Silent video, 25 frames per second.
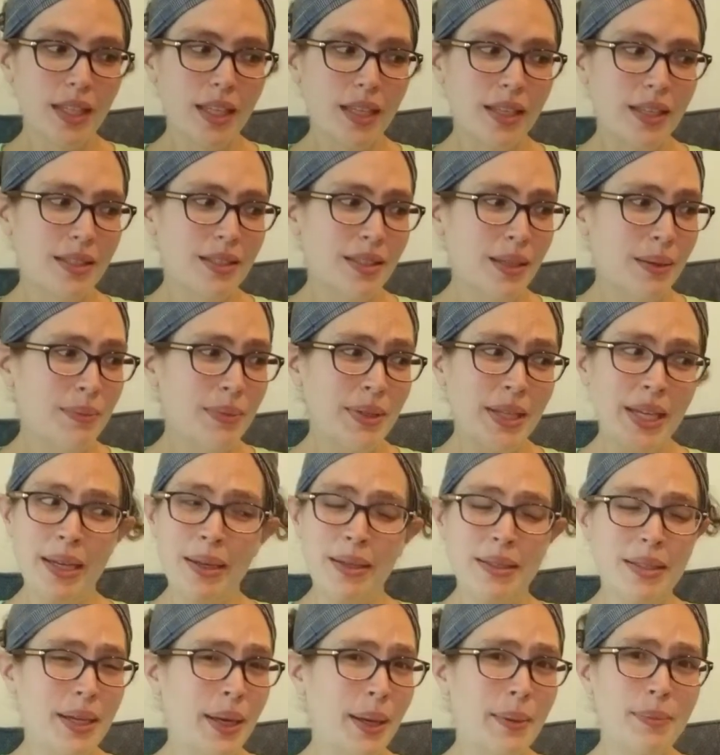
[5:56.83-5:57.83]

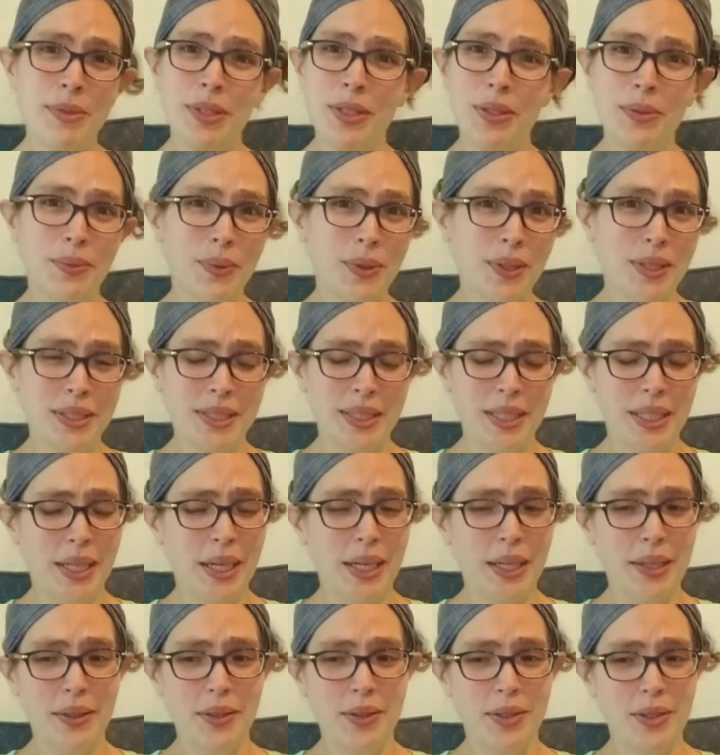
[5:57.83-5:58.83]
Sometimes it's worse than
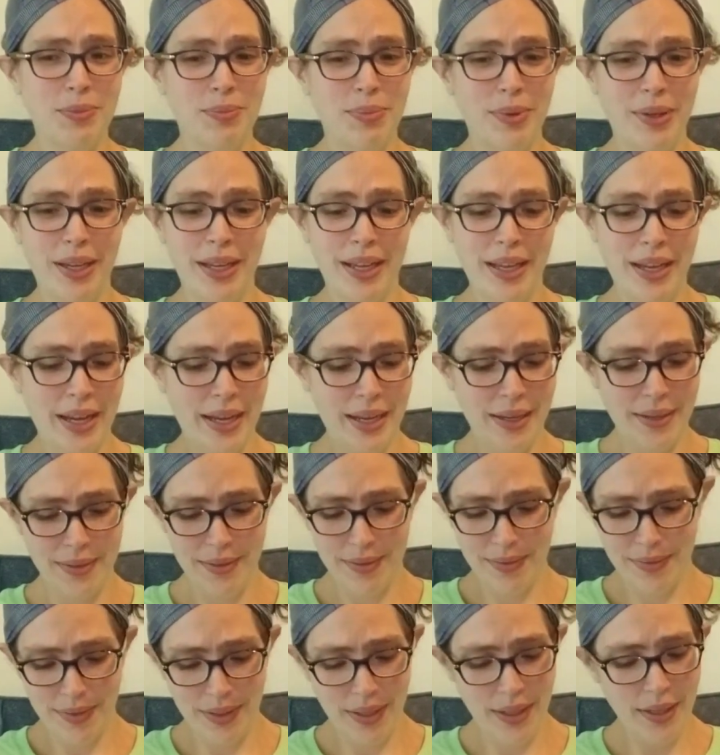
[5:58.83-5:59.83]
others, but
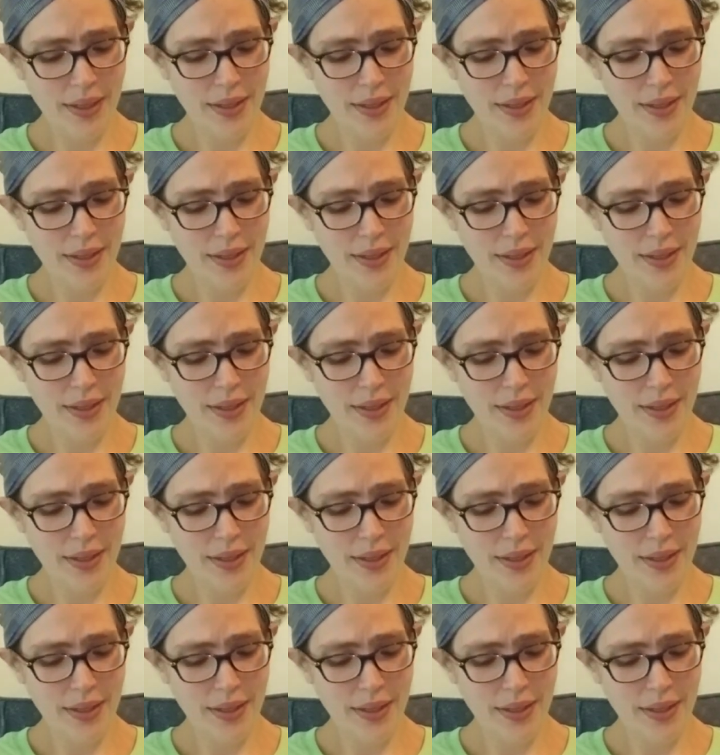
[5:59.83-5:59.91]
I